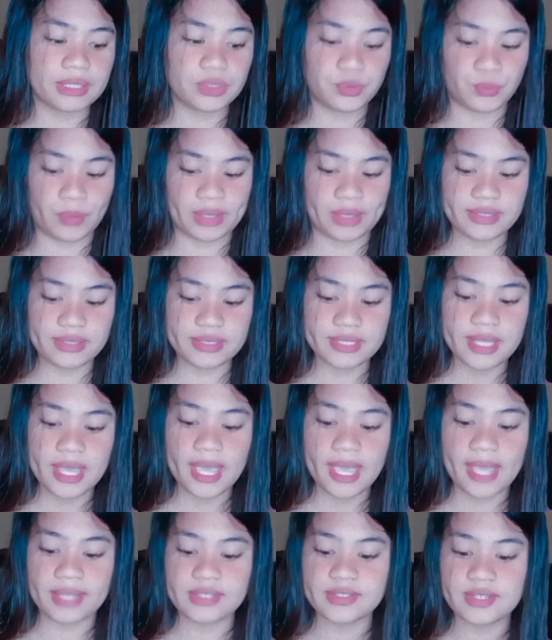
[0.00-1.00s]
went
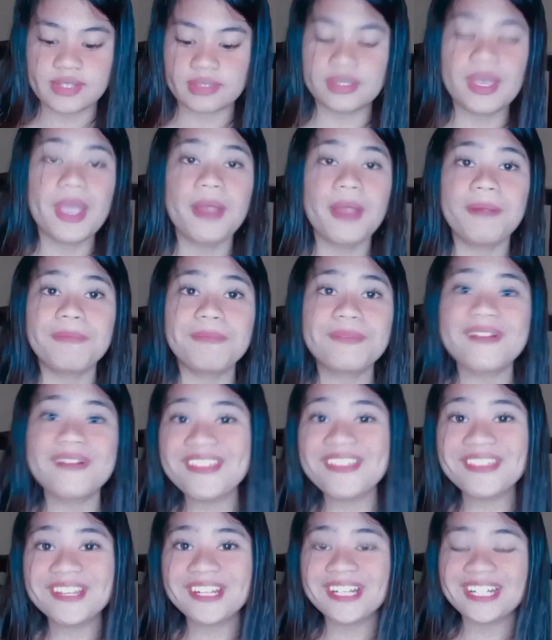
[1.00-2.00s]
and said,
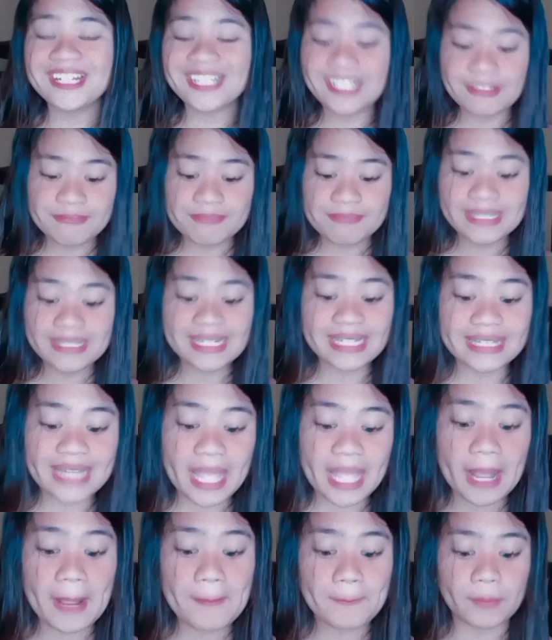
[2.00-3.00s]
"Brother, give me that
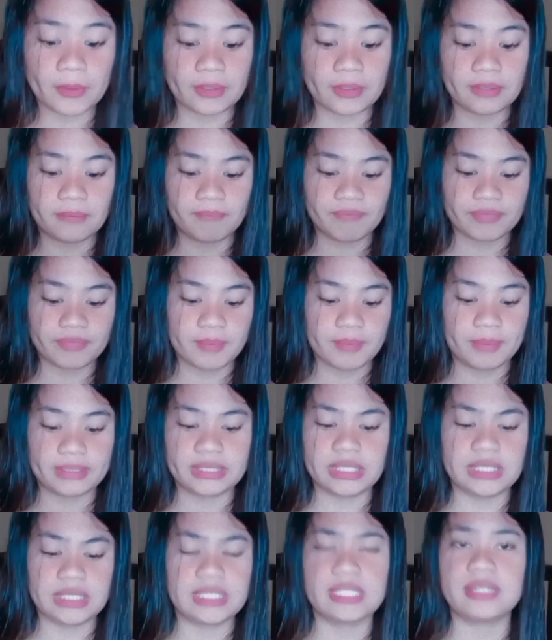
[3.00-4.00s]
apple." But
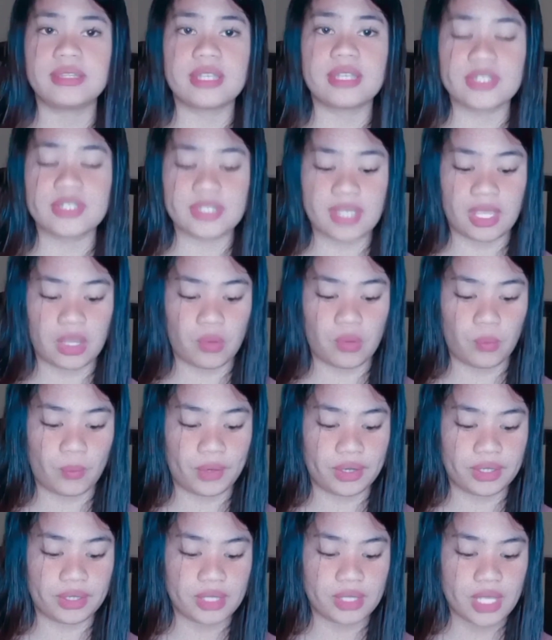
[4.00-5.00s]
he did not say a word.